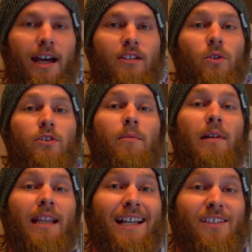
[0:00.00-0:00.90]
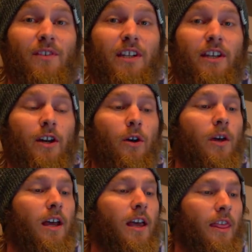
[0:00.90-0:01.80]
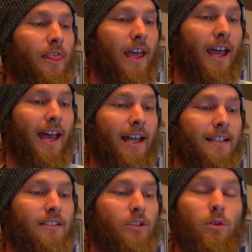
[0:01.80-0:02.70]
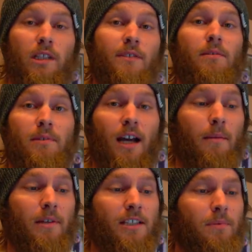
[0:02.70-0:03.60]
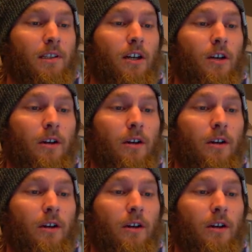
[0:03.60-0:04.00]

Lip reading: I told you on my last video that to leave some comments below,